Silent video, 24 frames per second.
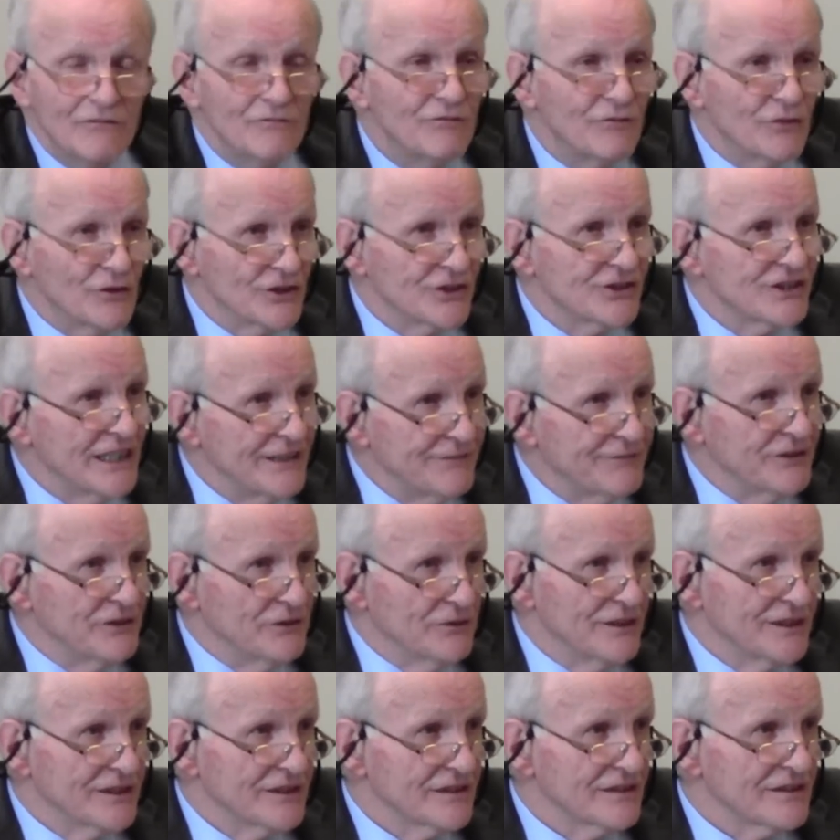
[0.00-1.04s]
for safety
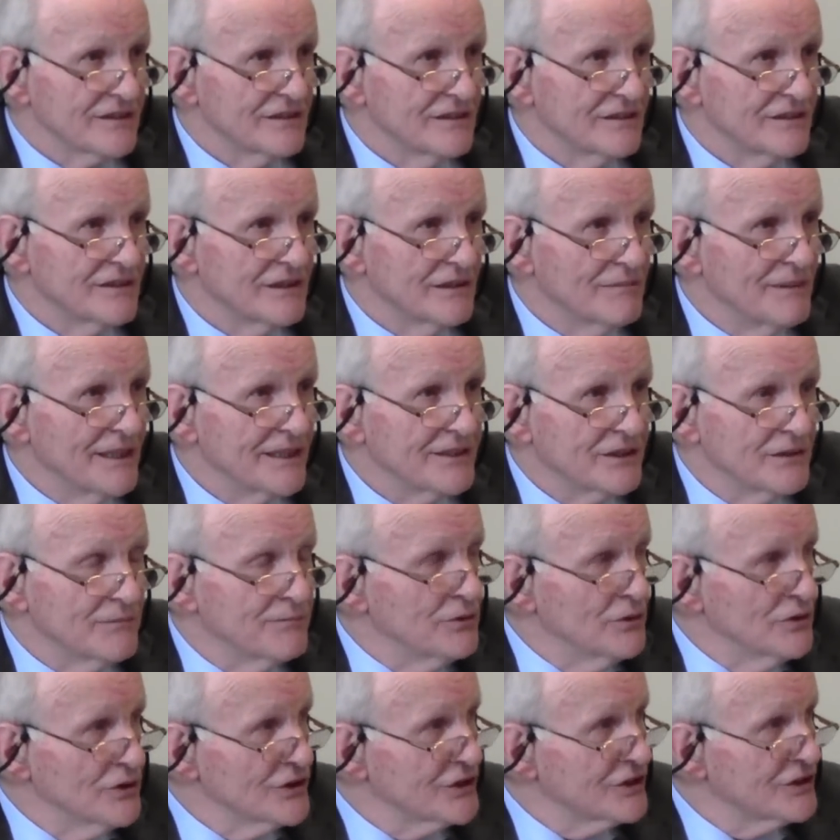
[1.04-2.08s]
reasons, to make the
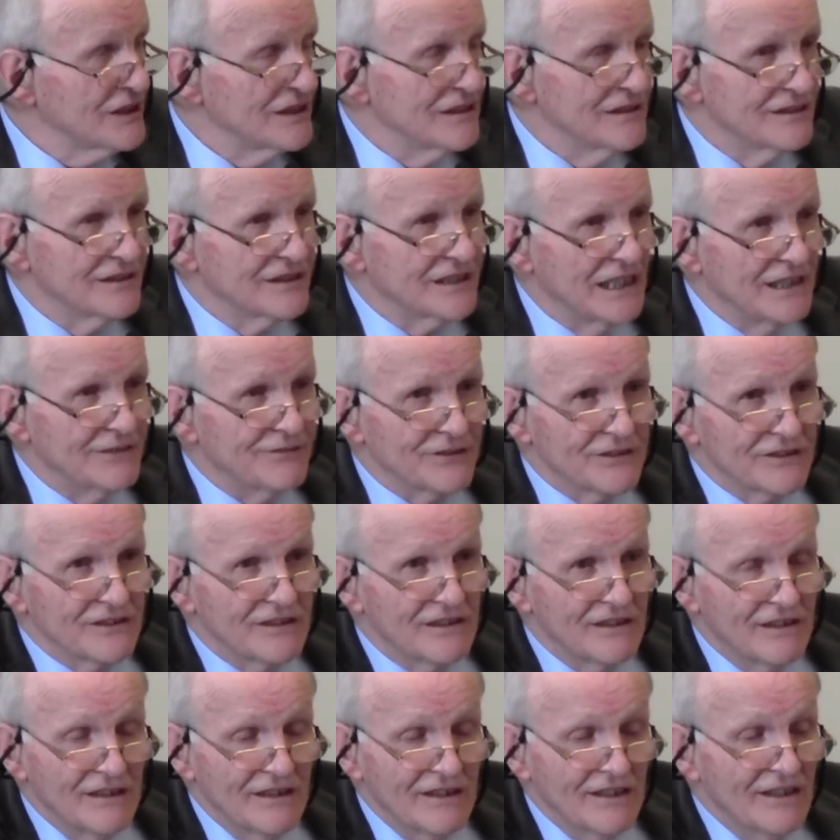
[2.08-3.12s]
pools
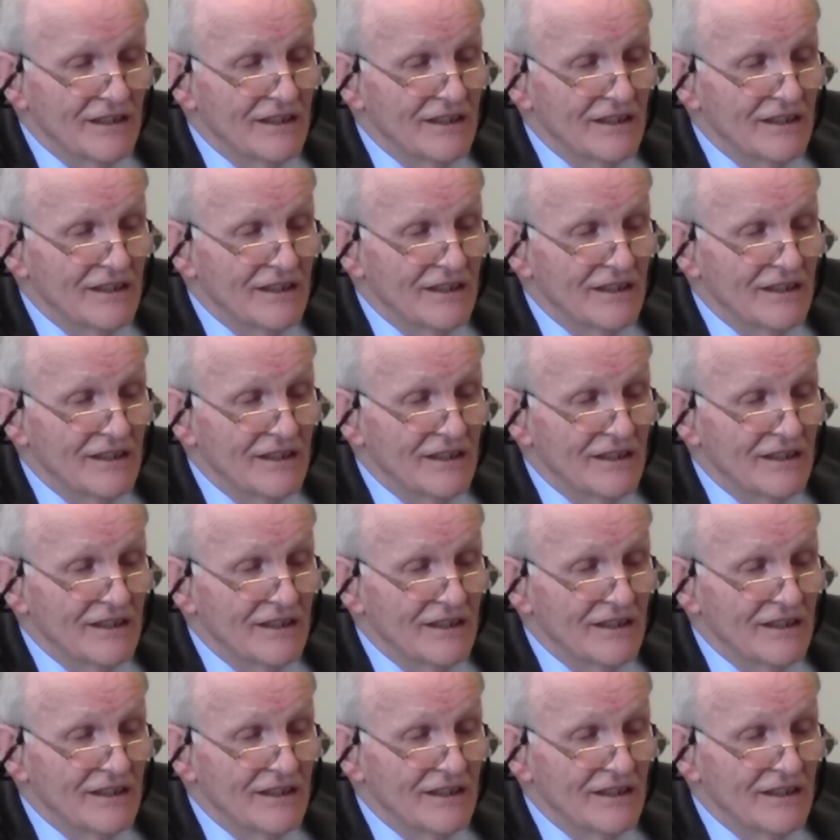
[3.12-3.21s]
safer.